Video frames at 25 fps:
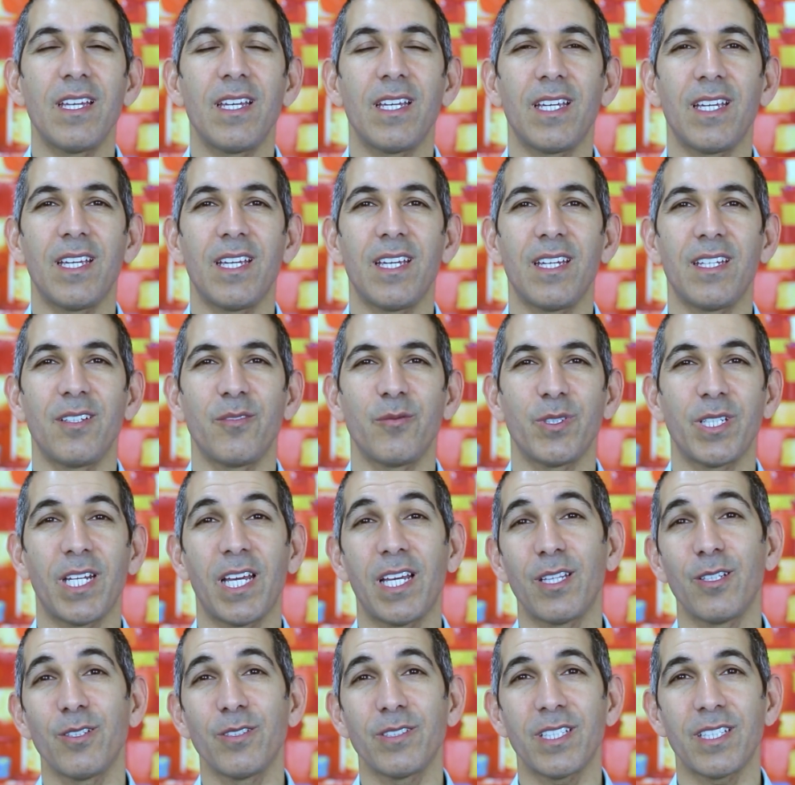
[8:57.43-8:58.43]
and when I
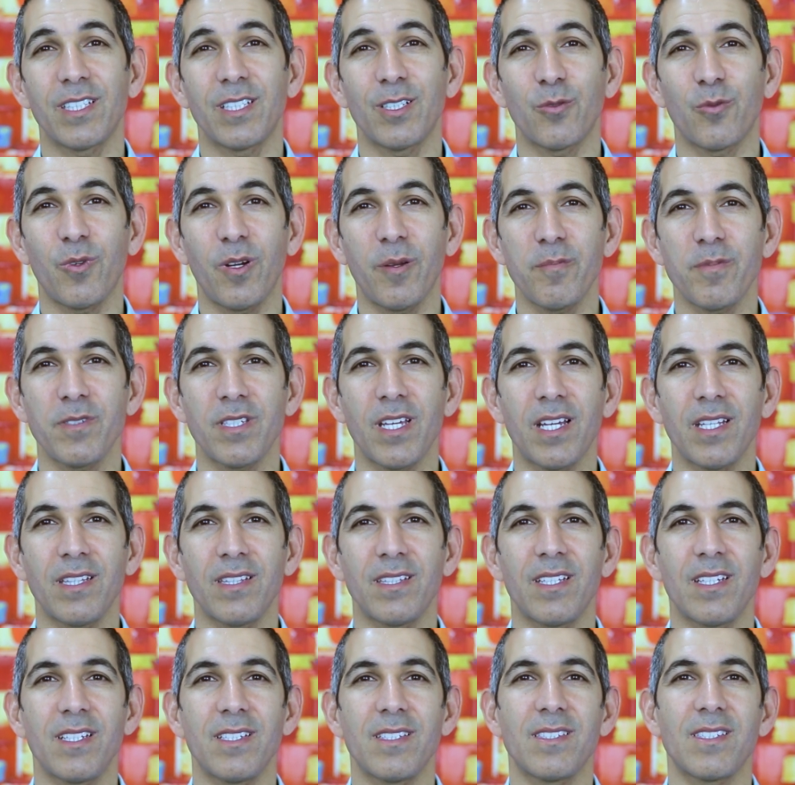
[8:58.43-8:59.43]
looked at their
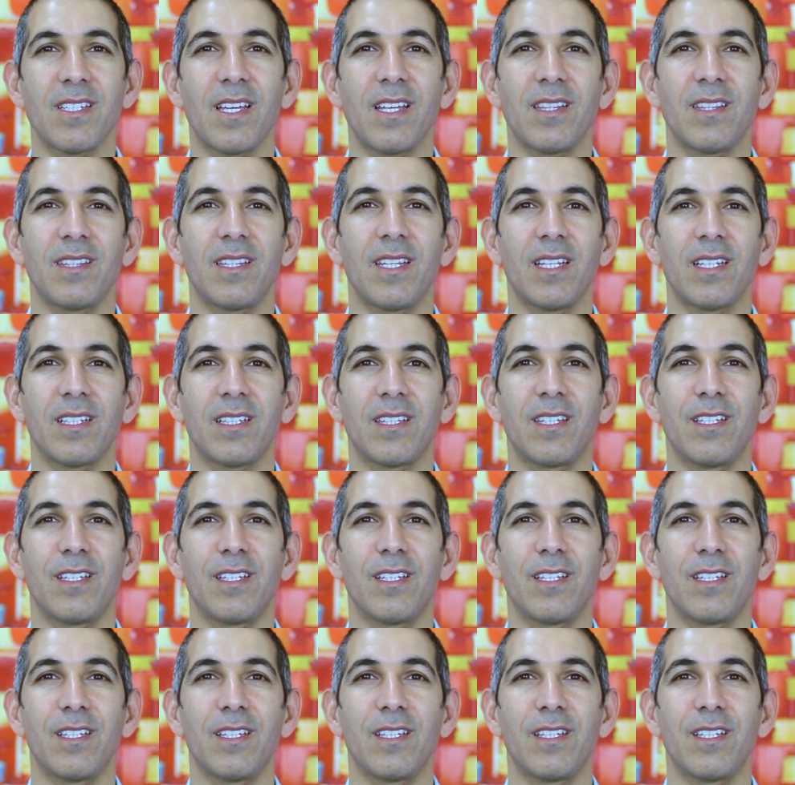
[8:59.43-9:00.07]
website, they said that